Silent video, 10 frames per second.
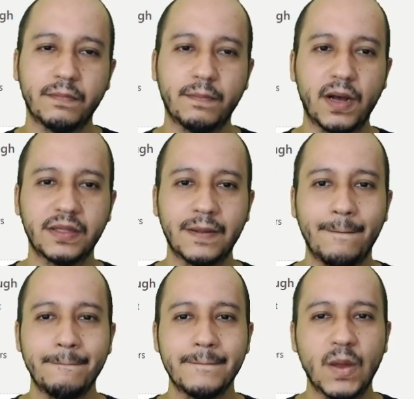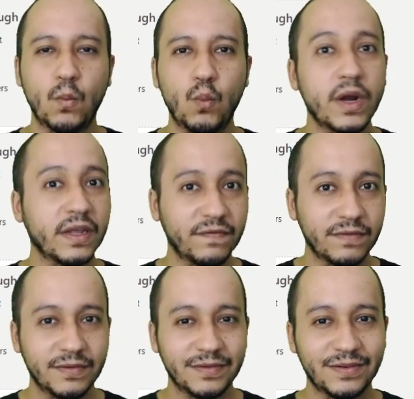But what if
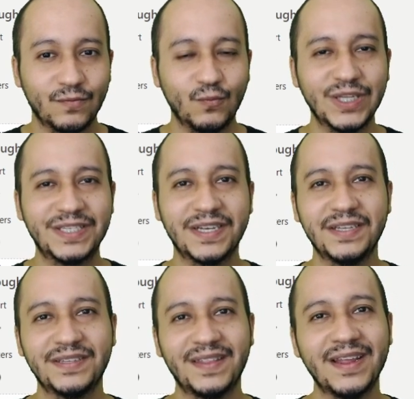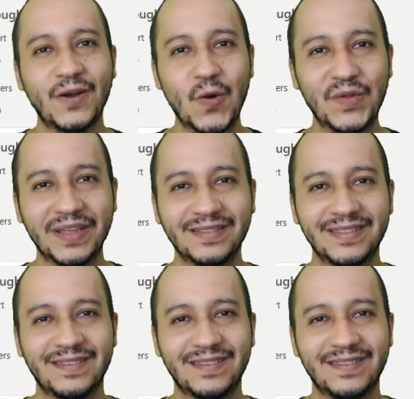we change the encoding